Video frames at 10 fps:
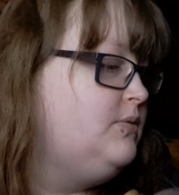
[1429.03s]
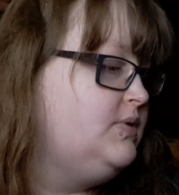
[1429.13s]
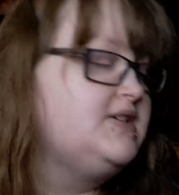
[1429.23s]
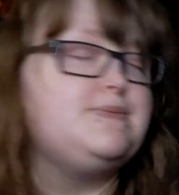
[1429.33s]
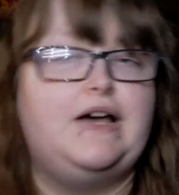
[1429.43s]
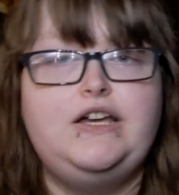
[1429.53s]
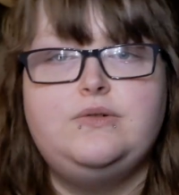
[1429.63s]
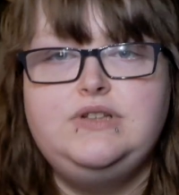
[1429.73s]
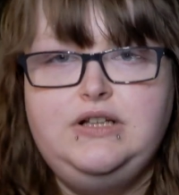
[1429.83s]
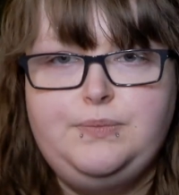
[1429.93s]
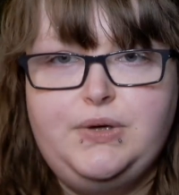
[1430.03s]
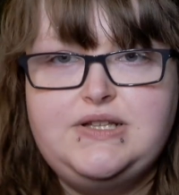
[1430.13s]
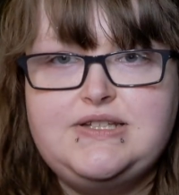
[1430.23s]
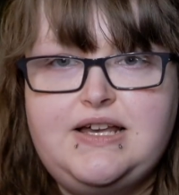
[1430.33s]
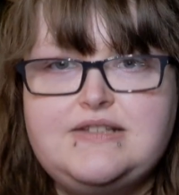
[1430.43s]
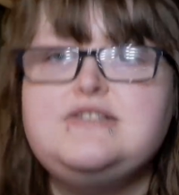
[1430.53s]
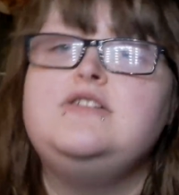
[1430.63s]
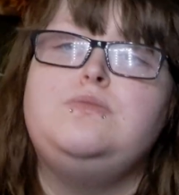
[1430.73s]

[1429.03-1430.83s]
because my own little princess